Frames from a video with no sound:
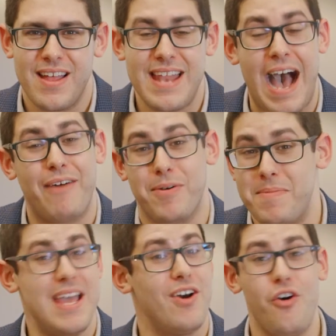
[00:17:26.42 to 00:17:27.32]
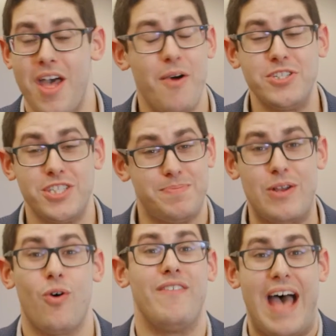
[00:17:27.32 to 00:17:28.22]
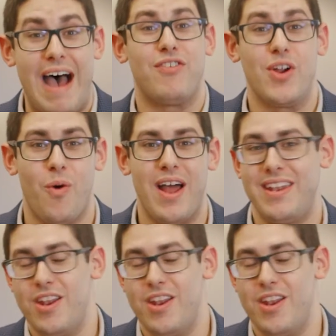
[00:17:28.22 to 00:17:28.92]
Now, for me, it would just be cool if everyone,